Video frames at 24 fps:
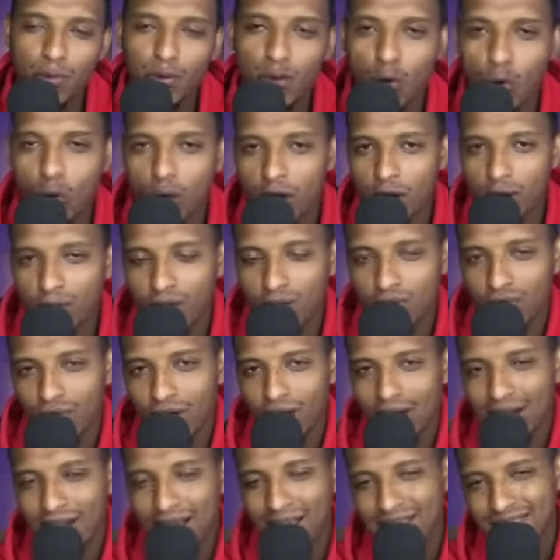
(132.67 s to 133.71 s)
who were able to
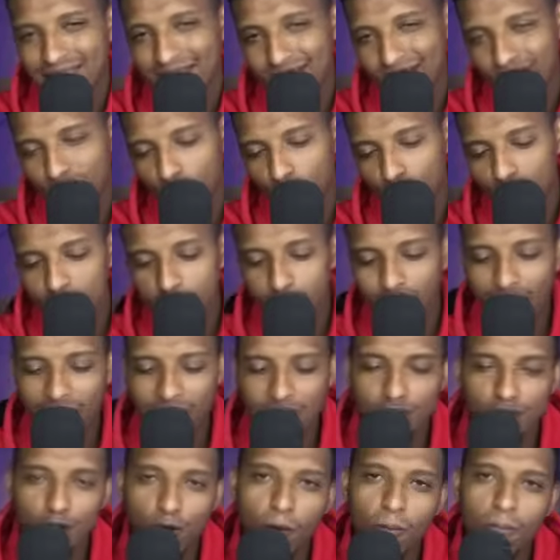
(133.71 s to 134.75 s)
find the exact score of this match.
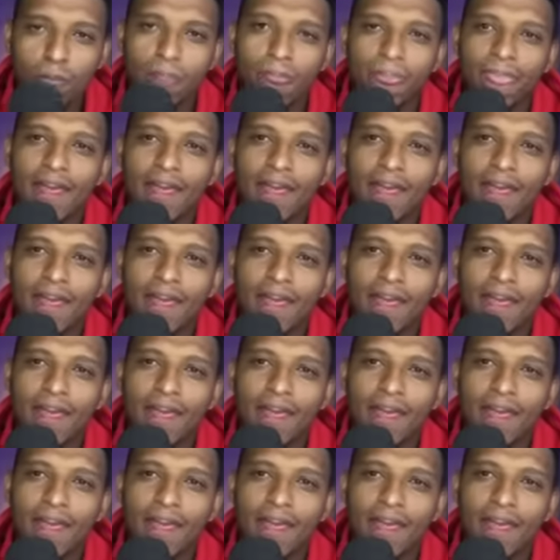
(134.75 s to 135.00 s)
So